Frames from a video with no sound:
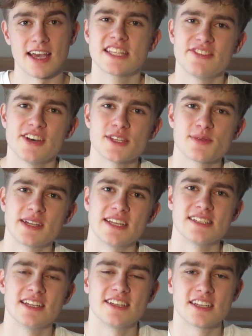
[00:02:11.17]
So the first one
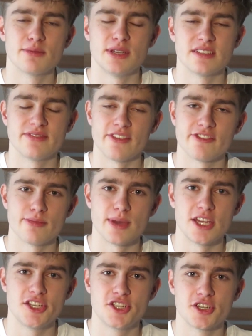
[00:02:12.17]
is learning a piece of
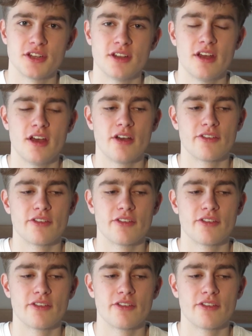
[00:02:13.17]
information.